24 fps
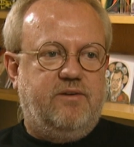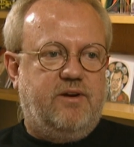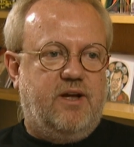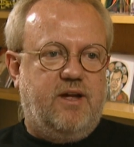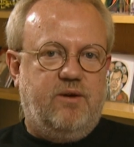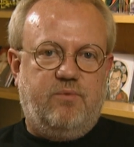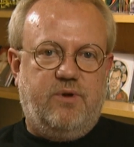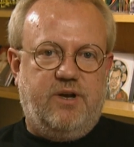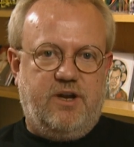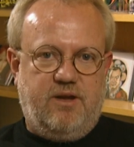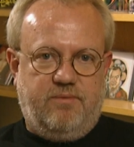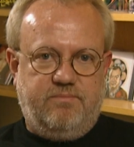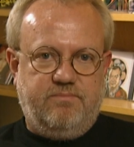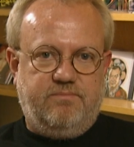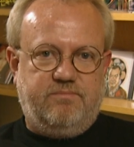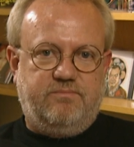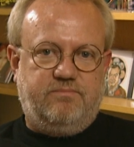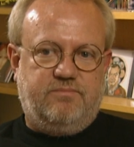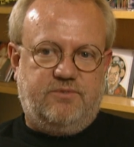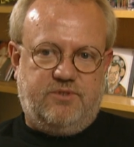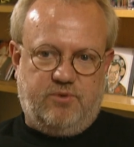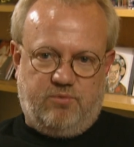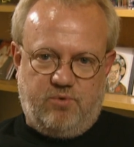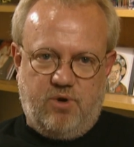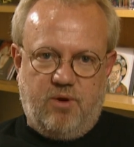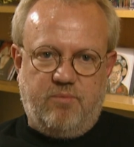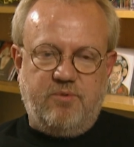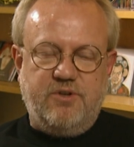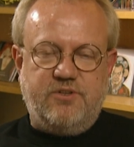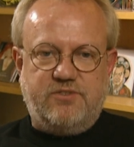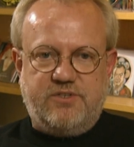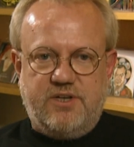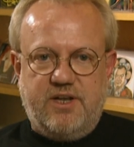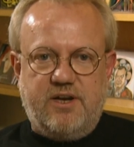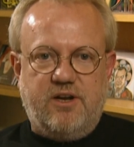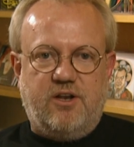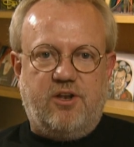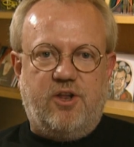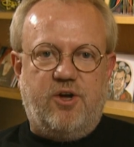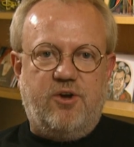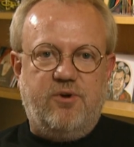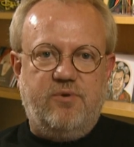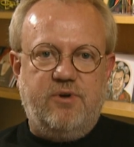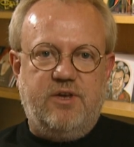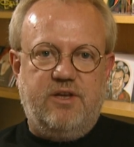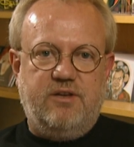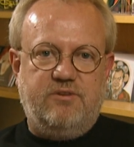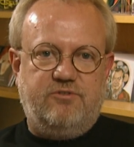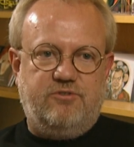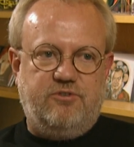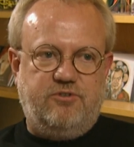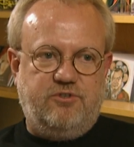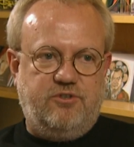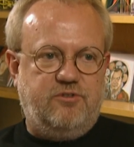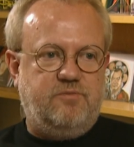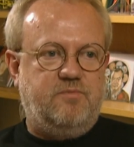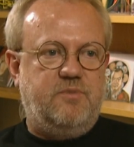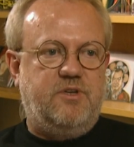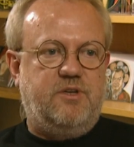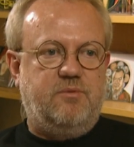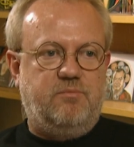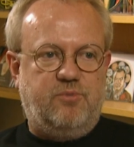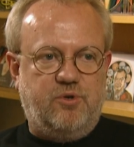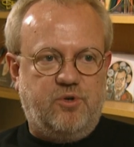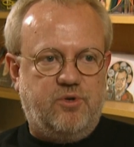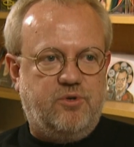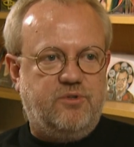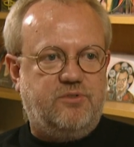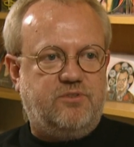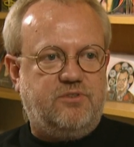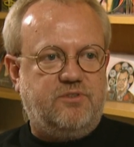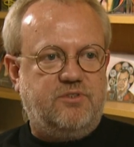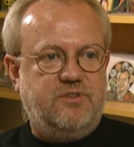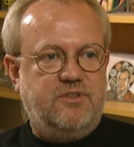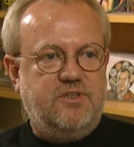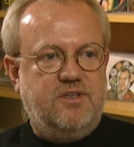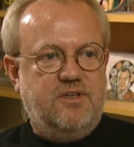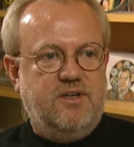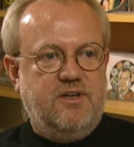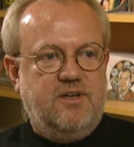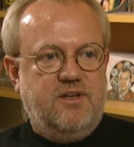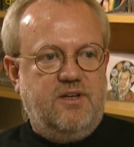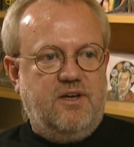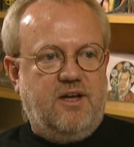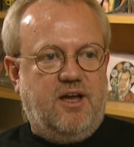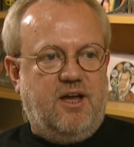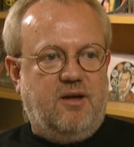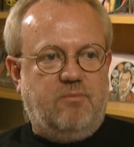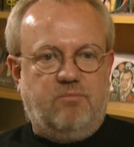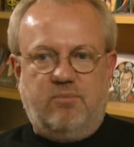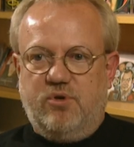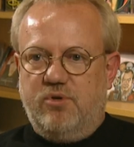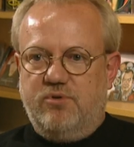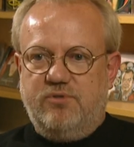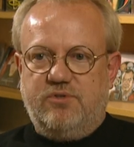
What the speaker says: I went up to Robert and said hello. He introduced me to Bruce. And Bruce